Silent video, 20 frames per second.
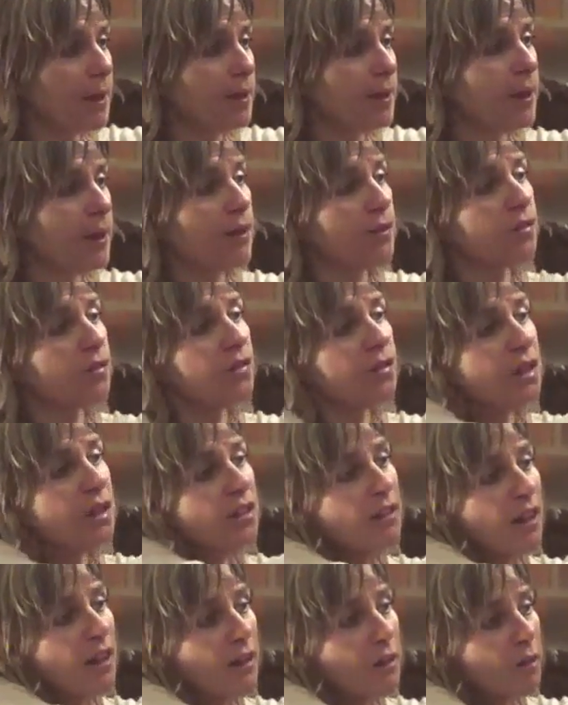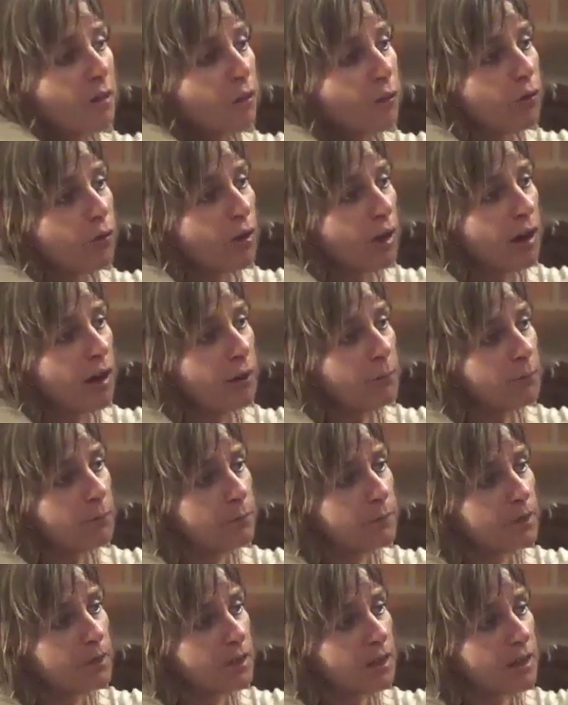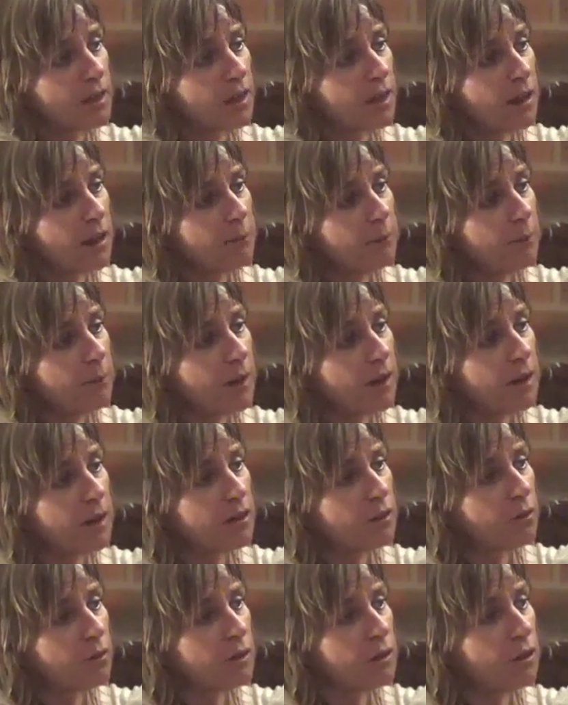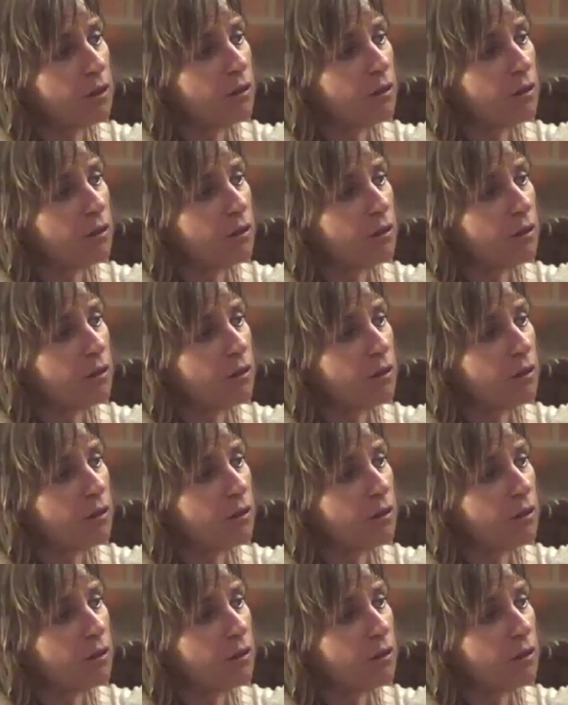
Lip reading: Now see that thought come, see it come, I don't want to